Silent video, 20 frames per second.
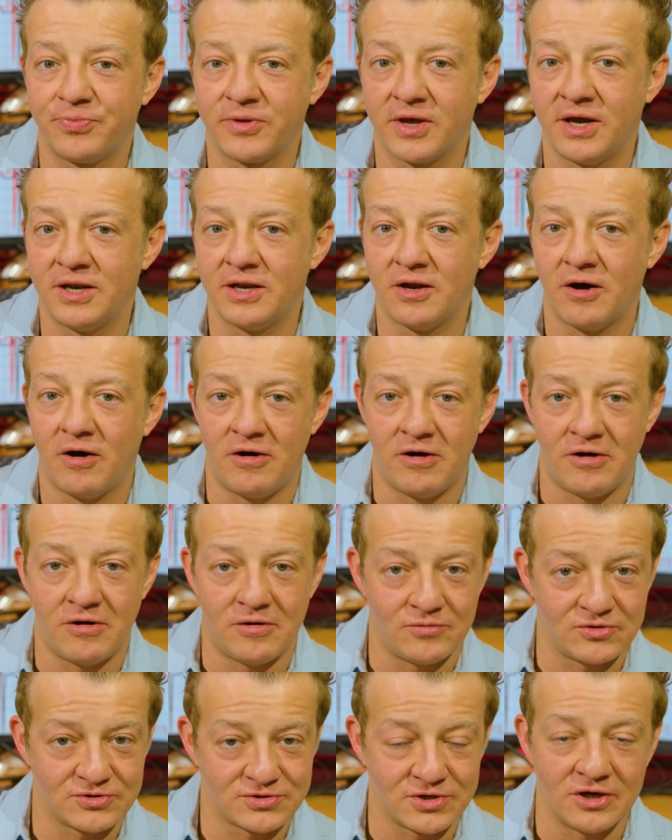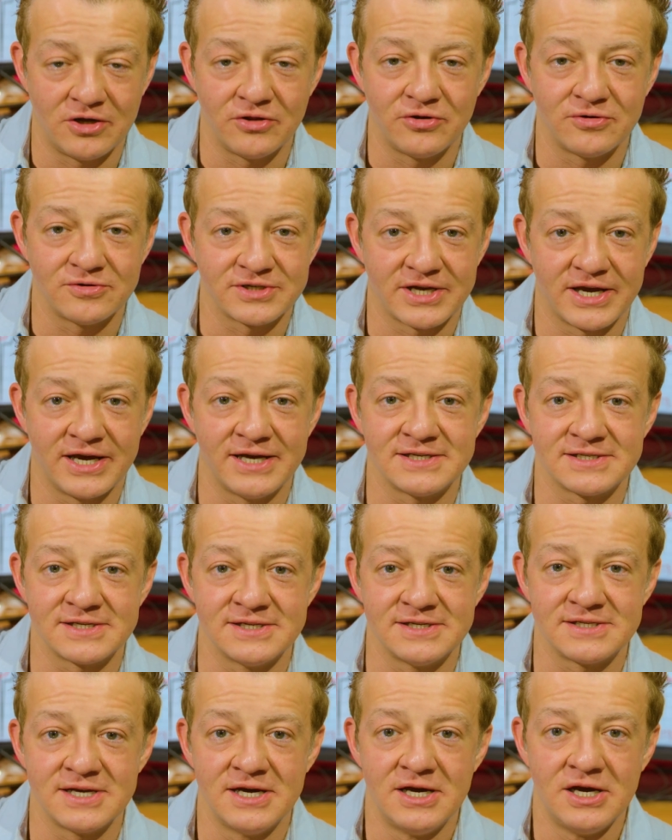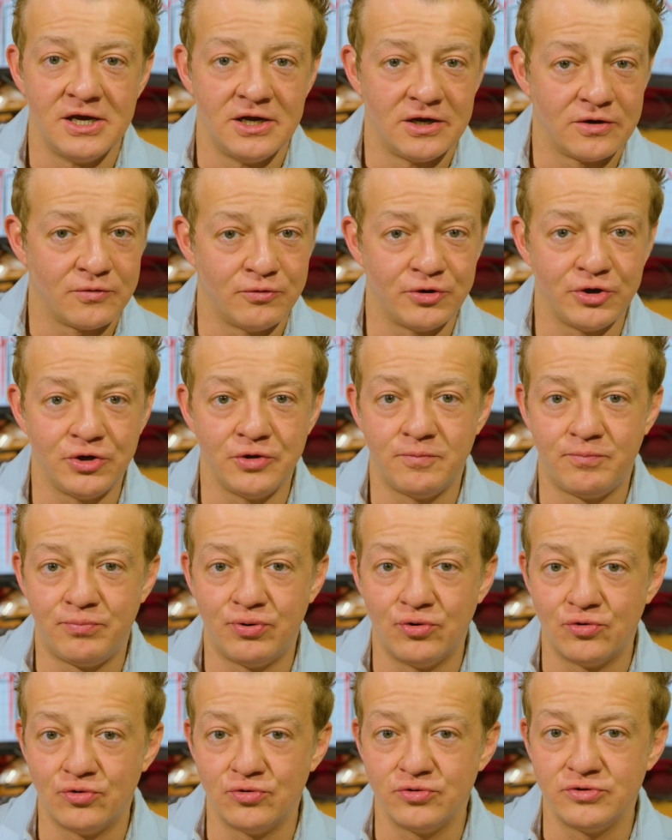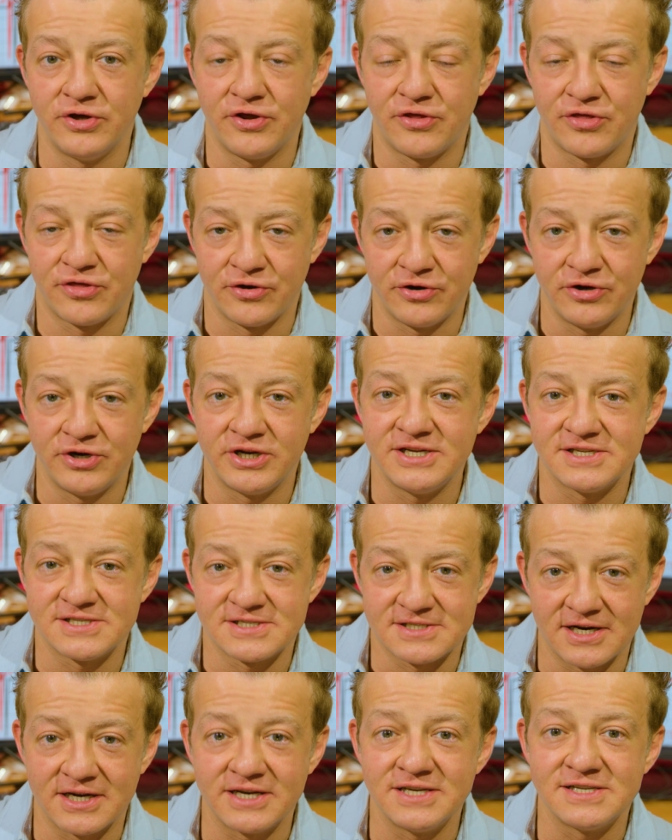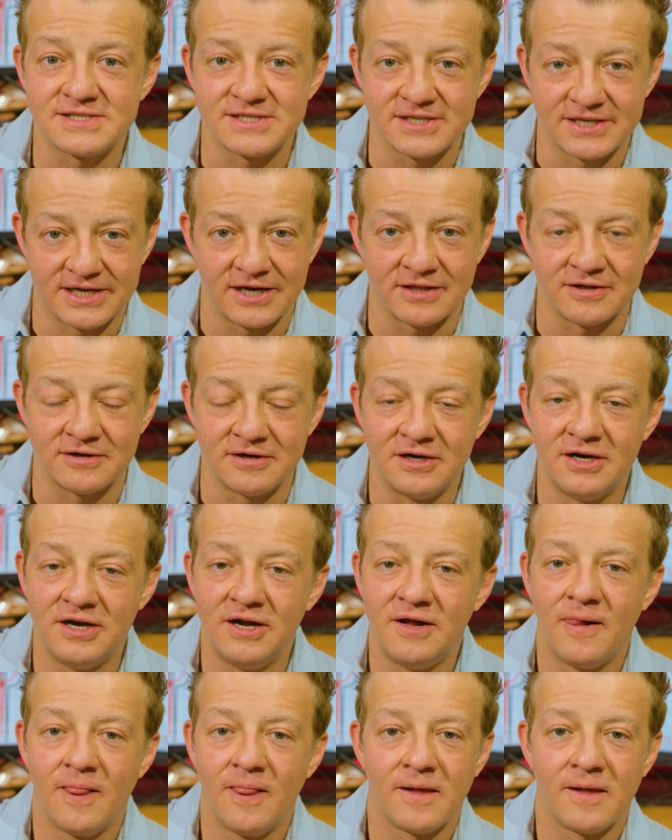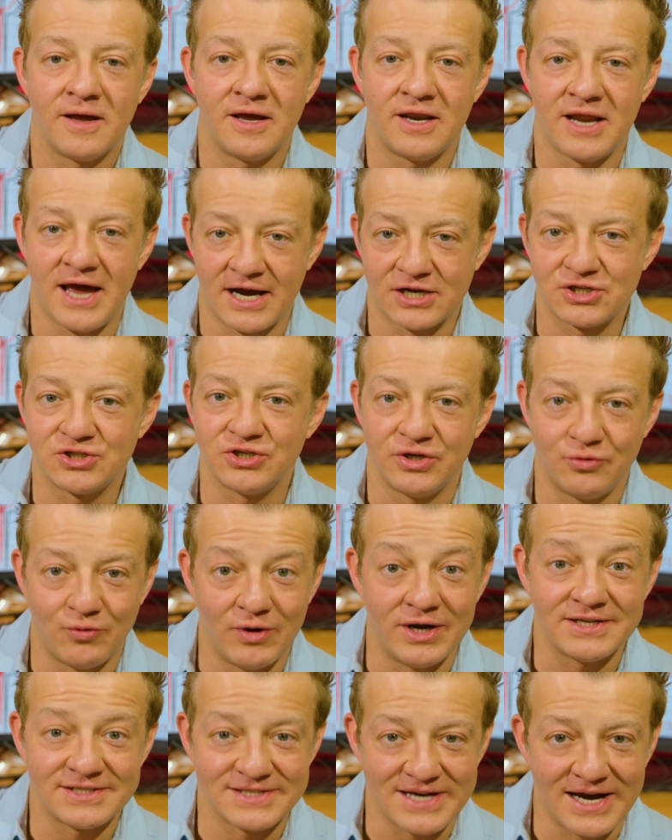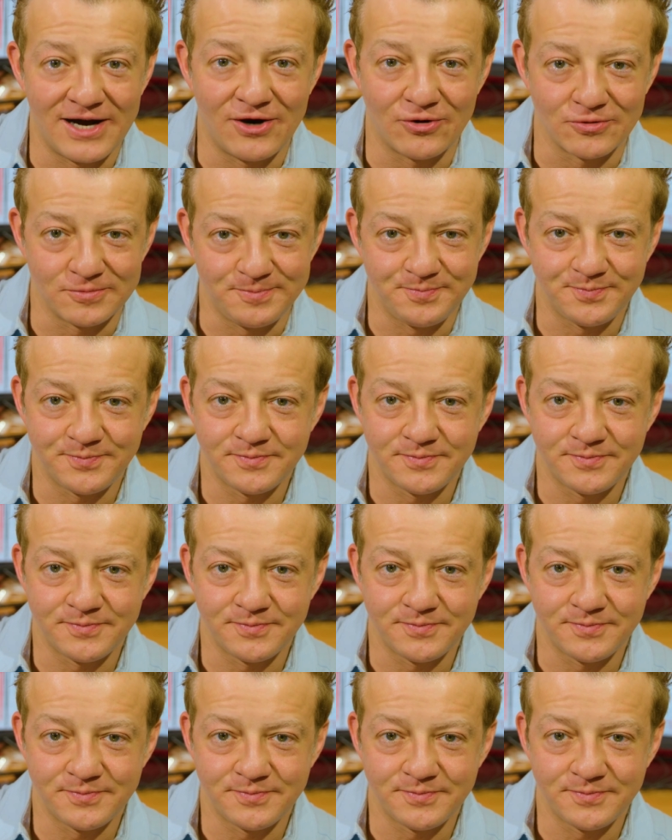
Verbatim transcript: In almost all those cases, when you pooled thirty studies together, it actually went down.